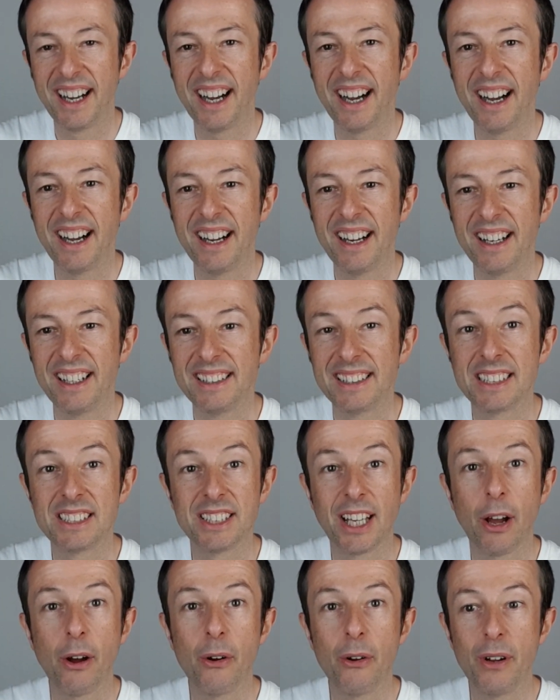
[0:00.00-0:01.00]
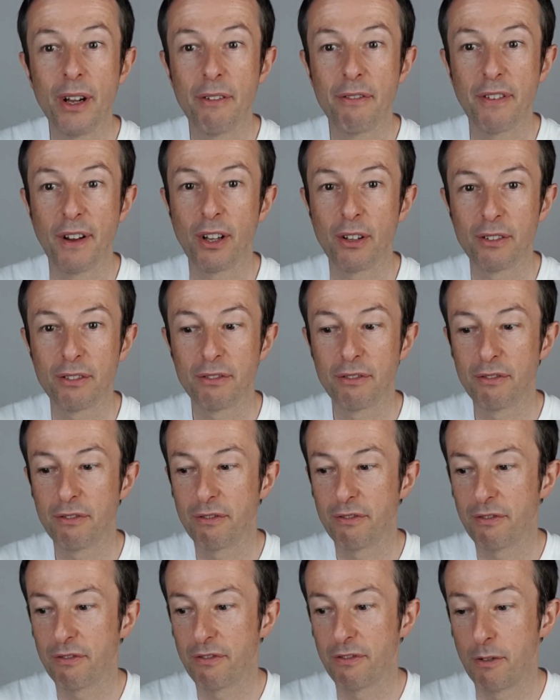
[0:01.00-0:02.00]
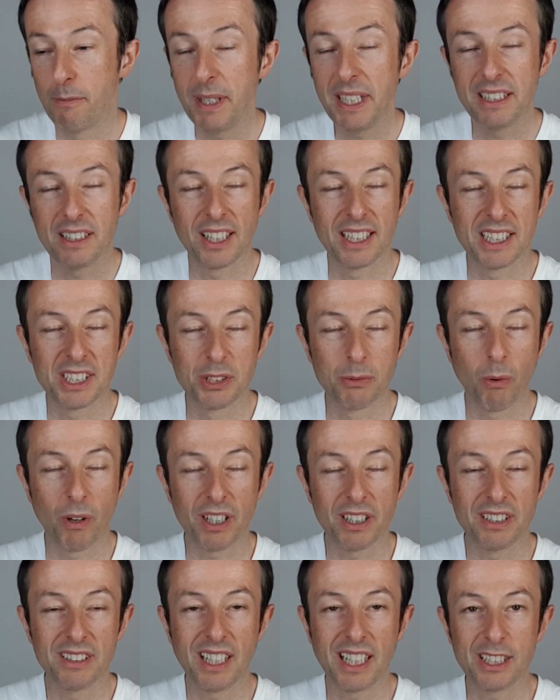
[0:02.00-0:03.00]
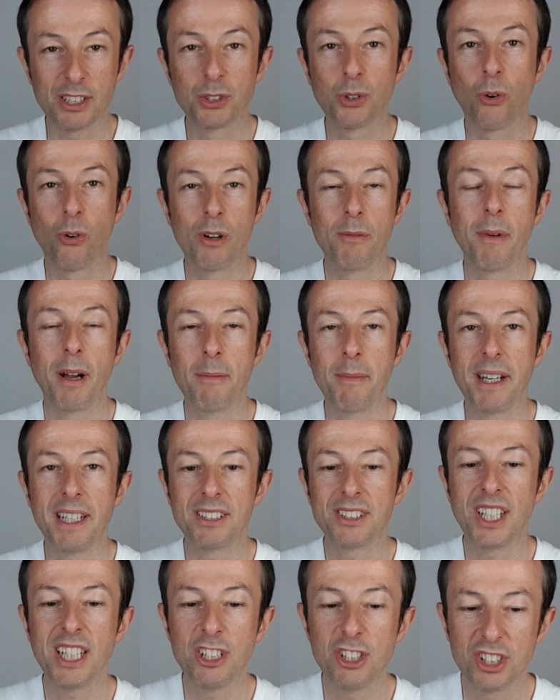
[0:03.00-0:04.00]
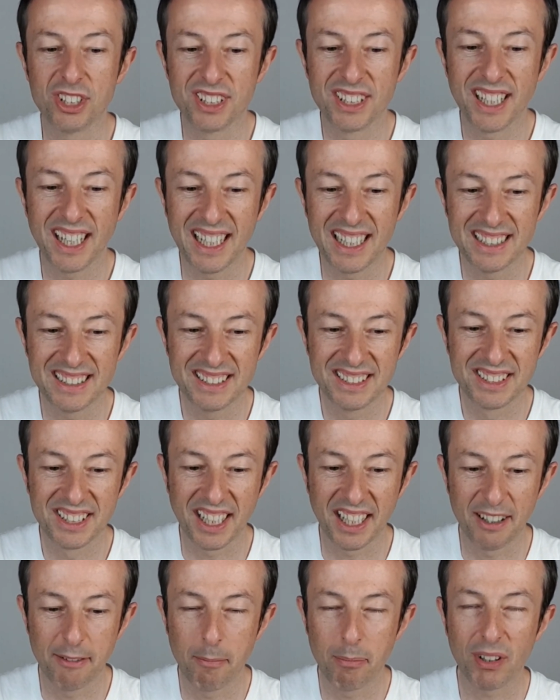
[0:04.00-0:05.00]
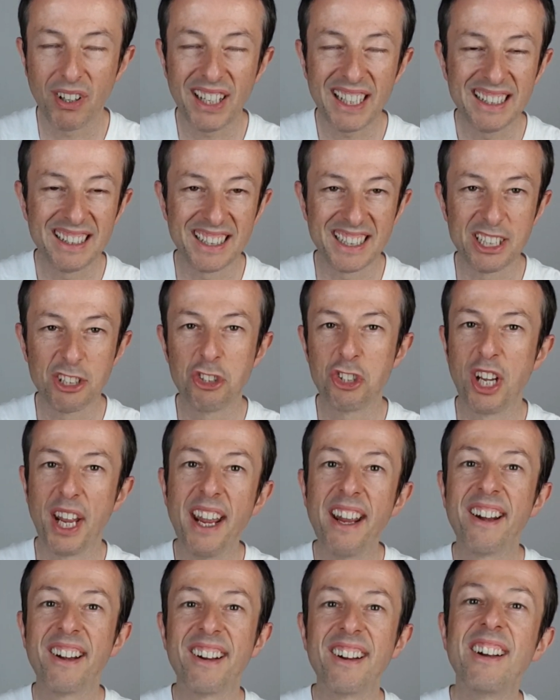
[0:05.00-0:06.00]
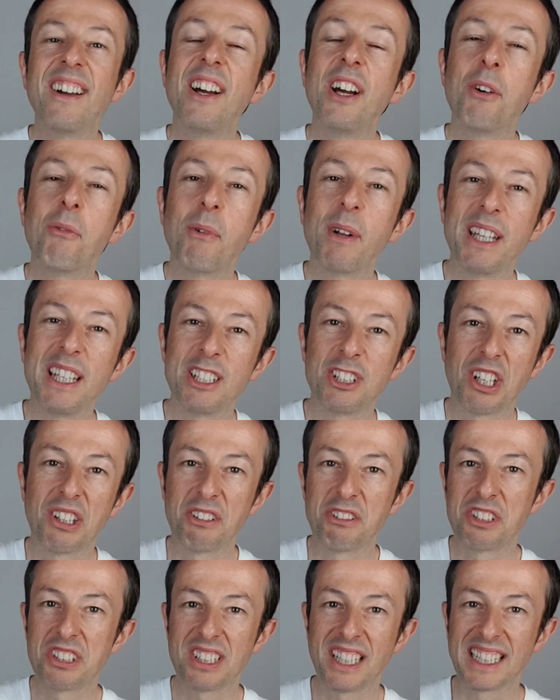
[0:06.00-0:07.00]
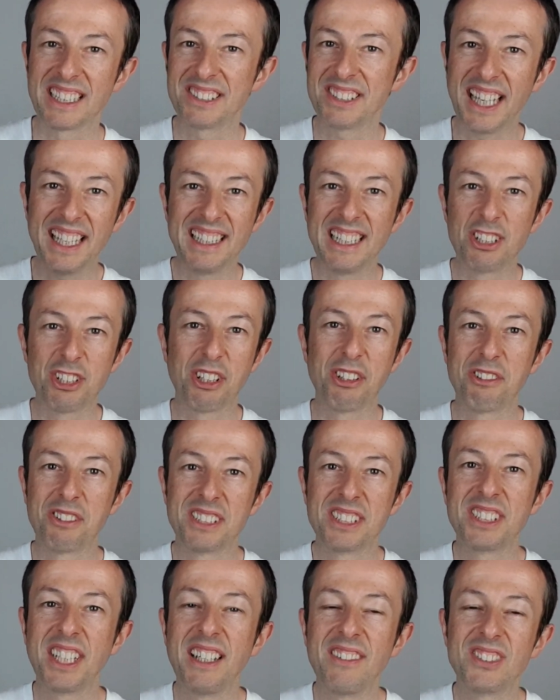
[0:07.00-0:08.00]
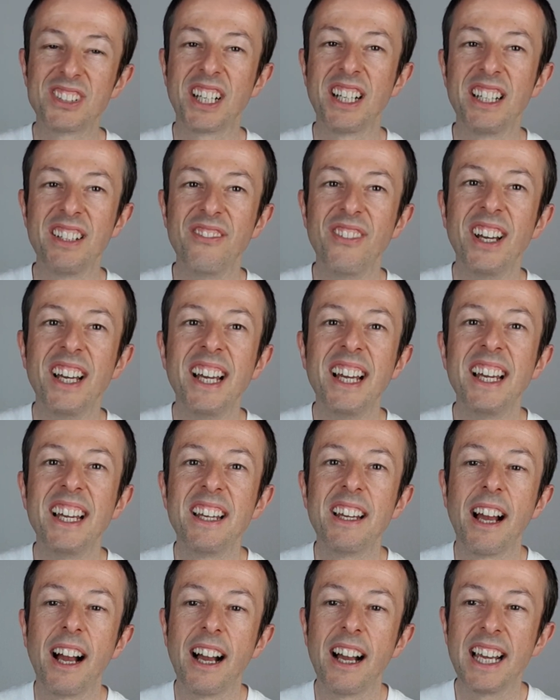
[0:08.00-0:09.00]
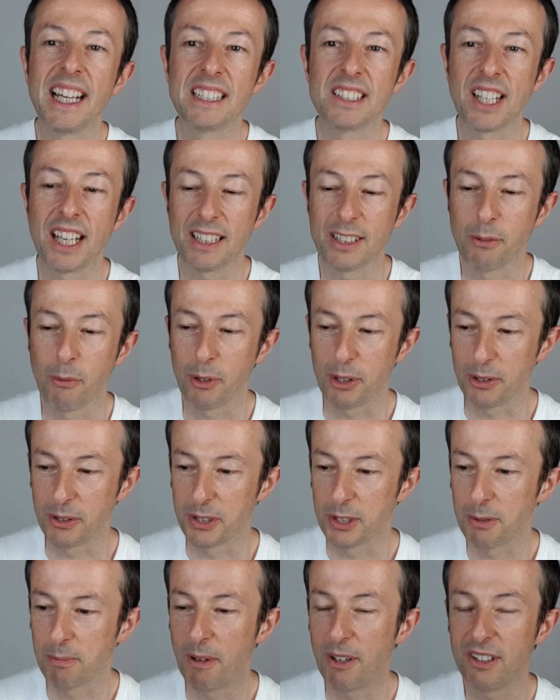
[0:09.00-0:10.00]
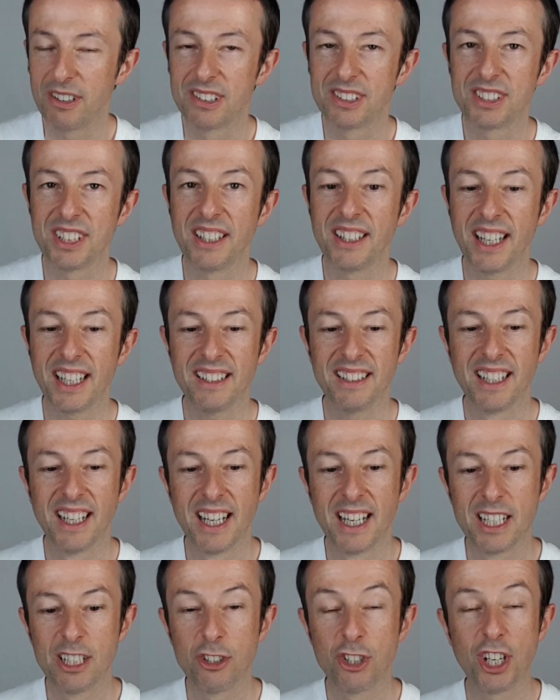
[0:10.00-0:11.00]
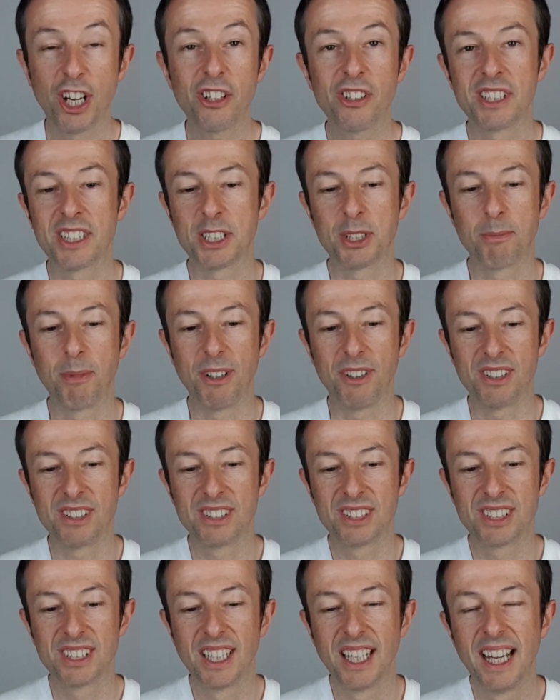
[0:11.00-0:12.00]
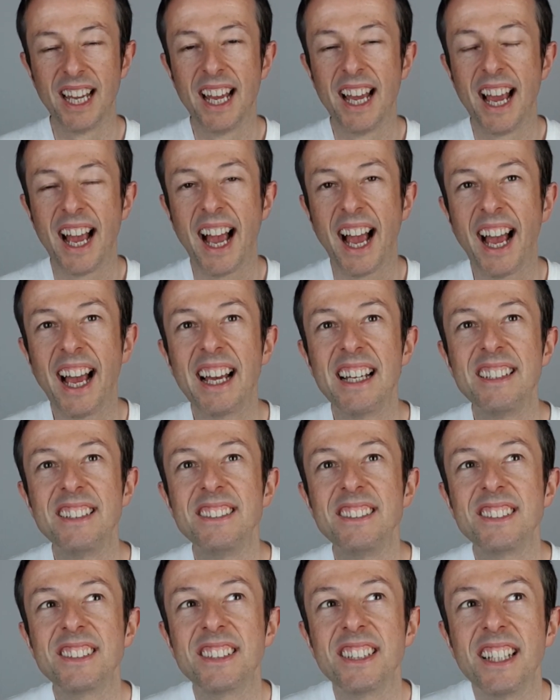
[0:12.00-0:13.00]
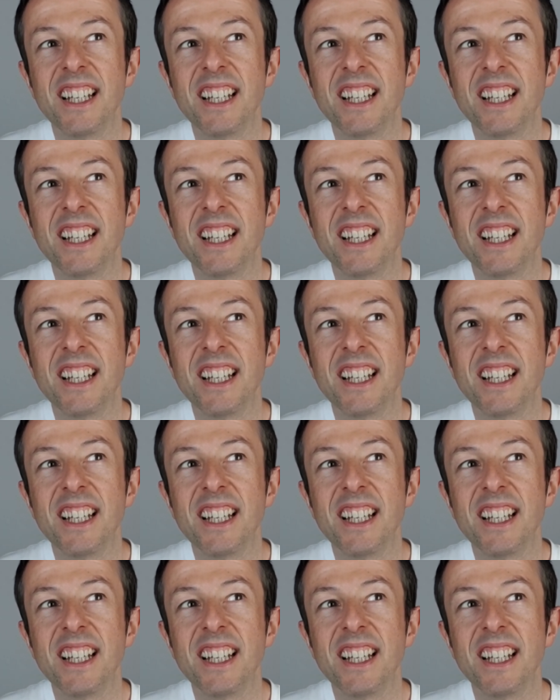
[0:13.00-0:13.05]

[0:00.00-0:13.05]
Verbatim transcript: uh, this is how it felt for me. Like this is what I, I saw in my meditation, and kind of blindly share with each other, just like send each other at the same time uh, exactly what you experienced, and then share the experience. And